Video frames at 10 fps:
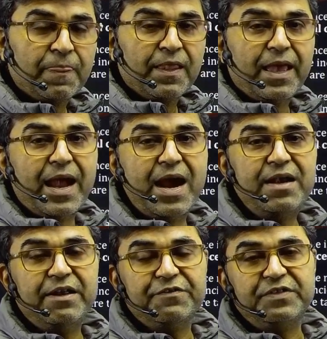and
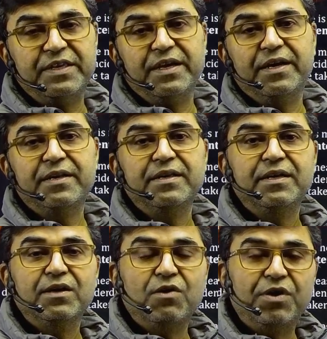if they are
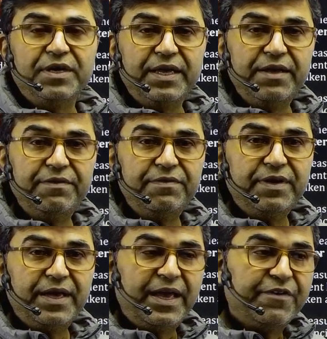concave,
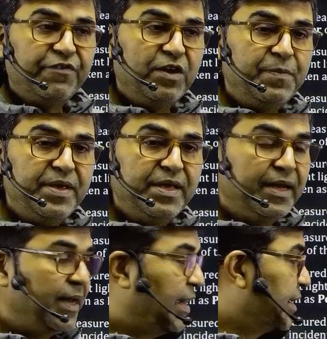f will be
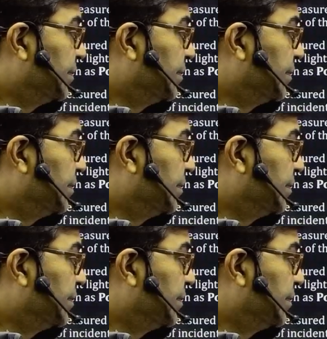negative.